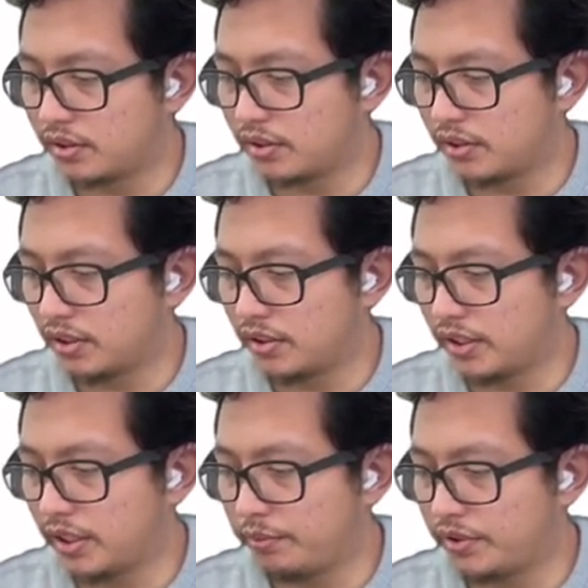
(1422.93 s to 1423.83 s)
This is
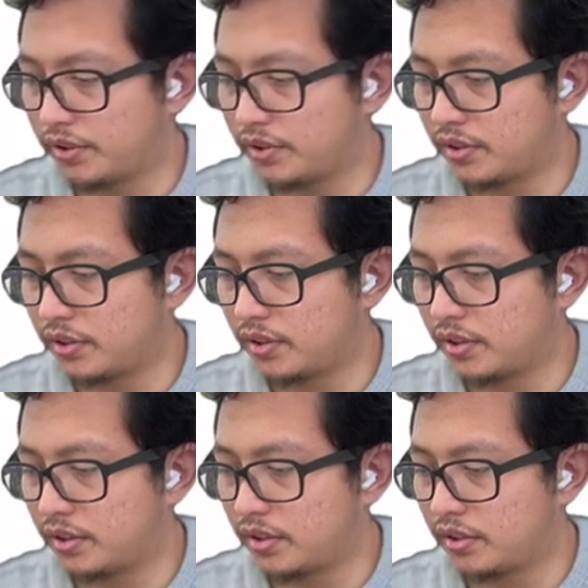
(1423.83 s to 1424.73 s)
another ellipse.
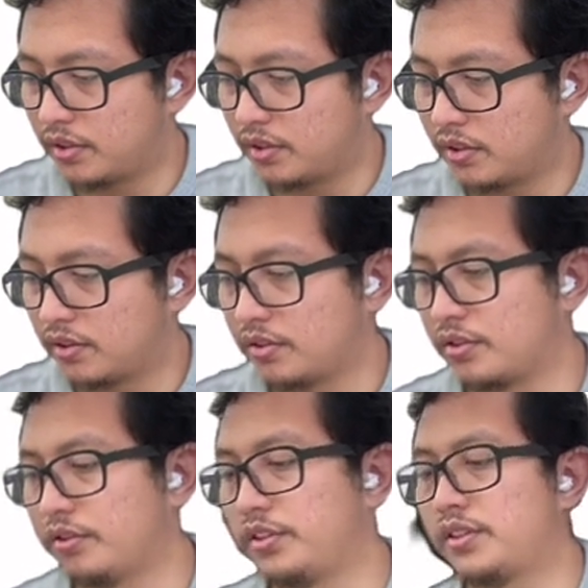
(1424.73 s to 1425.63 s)

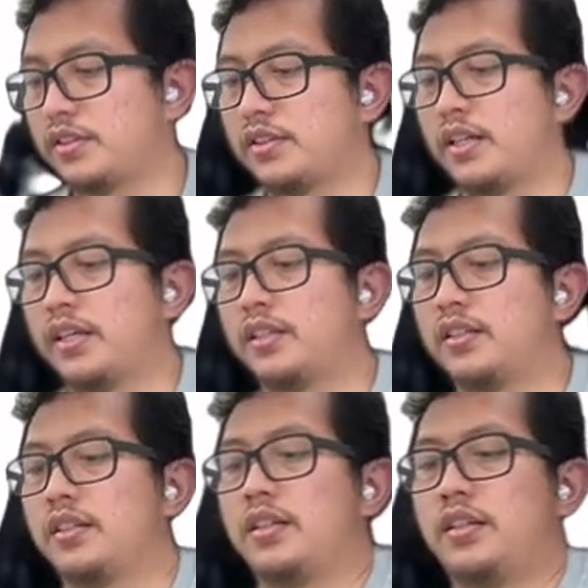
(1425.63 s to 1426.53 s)
So it's
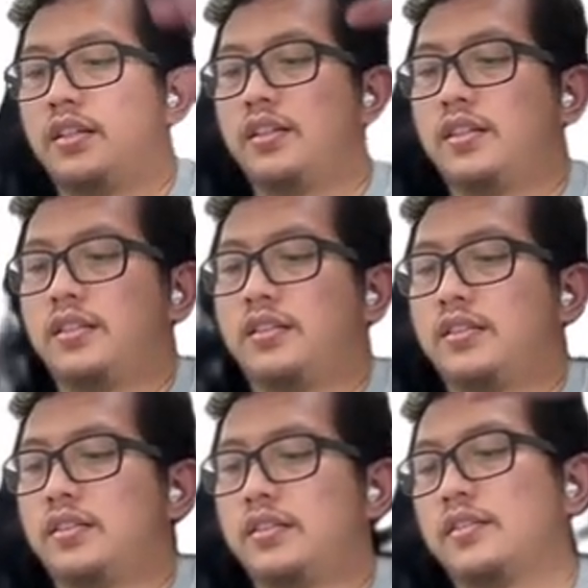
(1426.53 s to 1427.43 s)
like a